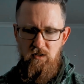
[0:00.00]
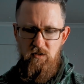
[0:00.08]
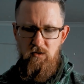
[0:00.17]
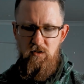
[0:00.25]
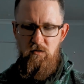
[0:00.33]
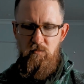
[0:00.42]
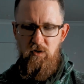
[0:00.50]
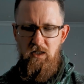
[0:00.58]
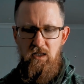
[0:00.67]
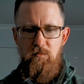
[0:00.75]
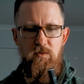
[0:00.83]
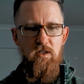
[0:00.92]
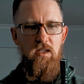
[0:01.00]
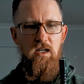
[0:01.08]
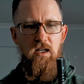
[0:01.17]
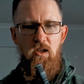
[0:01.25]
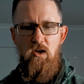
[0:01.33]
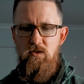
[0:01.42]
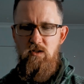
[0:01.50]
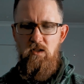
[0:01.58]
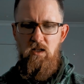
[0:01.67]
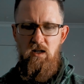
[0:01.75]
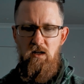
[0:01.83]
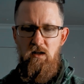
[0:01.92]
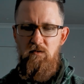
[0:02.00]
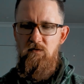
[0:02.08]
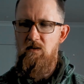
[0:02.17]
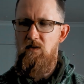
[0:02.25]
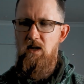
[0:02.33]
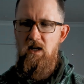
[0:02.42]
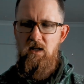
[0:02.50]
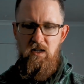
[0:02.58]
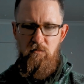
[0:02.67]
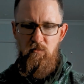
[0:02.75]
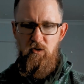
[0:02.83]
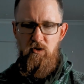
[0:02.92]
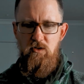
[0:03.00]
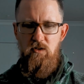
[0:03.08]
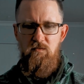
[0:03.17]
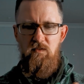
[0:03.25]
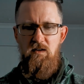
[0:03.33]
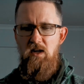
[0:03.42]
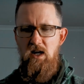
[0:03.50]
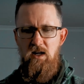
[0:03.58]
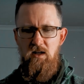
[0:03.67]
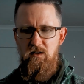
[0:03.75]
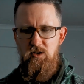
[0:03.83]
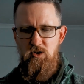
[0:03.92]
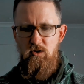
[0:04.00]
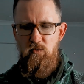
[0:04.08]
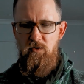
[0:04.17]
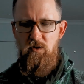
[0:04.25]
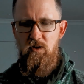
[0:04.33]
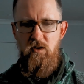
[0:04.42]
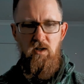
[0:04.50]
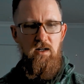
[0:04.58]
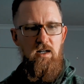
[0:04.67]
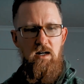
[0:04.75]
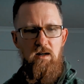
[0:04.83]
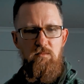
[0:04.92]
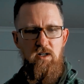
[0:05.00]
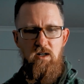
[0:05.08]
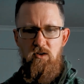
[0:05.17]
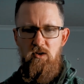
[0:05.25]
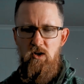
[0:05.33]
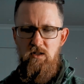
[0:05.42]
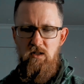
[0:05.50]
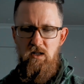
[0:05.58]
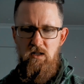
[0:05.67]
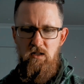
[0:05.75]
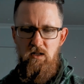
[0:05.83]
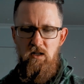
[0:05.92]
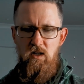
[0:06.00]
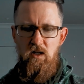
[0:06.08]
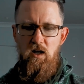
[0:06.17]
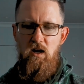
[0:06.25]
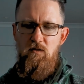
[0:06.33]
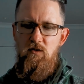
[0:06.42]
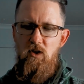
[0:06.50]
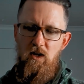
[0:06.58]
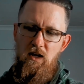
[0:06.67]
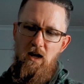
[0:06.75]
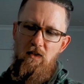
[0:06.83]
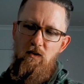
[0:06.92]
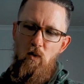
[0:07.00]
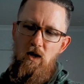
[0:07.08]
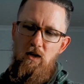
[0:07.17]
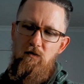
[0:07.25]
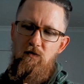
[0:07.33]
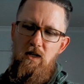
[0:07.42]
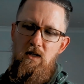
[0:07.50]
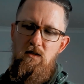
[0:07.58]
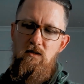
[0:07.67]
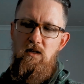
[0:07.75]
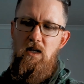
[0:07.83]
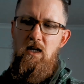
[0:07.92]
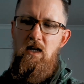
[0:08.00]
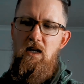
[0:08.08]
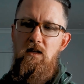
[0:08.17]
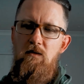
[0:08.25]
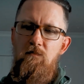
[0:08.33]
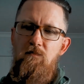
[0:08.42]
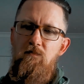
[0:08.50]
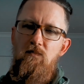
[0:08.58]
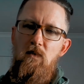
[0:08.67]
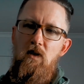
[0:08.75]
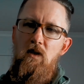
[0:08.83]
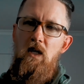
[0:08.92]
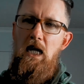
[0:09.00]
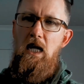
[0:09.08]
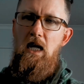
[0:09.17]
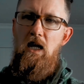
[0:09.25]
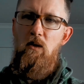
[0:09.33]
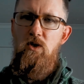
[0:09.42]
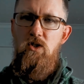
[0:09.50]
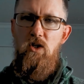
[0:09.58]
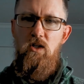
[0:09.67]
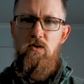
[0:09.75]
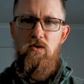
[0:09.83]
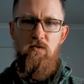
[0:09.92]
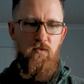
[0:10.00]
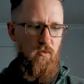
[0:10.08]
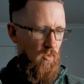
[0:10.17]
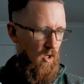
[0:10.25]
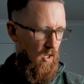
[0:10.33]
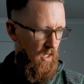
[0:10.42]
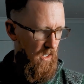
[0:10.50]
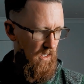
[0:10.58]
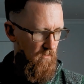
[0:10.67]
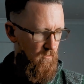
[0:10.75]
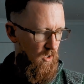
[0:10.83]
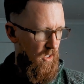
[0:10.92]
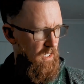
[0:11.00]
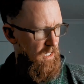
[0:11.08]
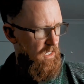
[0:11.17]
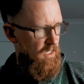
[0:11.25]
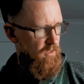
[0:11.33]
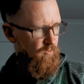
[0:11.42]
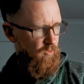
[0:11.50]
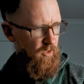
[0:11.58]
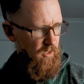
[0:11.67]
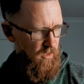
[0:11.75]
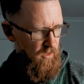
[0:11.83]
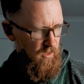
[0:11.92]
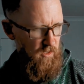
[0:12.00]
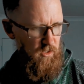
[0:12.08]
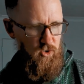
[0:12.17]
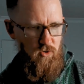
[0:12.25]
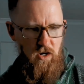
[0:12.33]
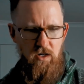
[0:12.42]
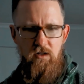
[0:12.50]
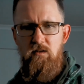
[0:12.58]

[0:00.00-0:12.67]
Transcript: So it simply clips in there, locks in there. I've never had it come loose. I've never had an issue with it. Comes out nice and easy. I've got another one of these here, which I use for my keys for the truck.